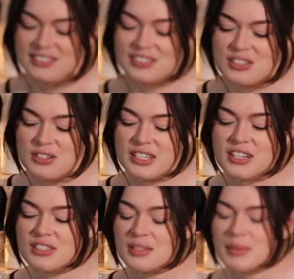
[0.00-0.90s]
Oh,
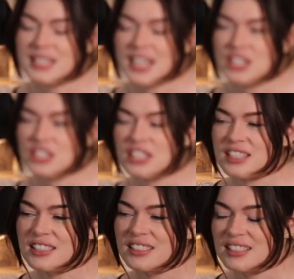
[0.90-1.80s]
here's some
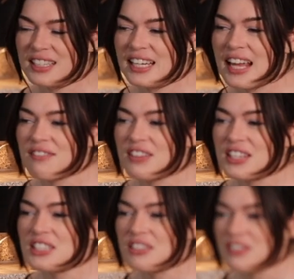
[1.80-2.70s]
attention. Can I
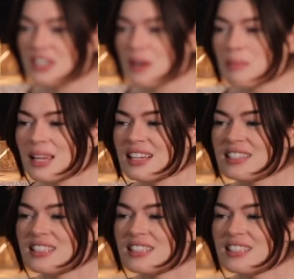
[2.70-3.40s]
finish the video, please?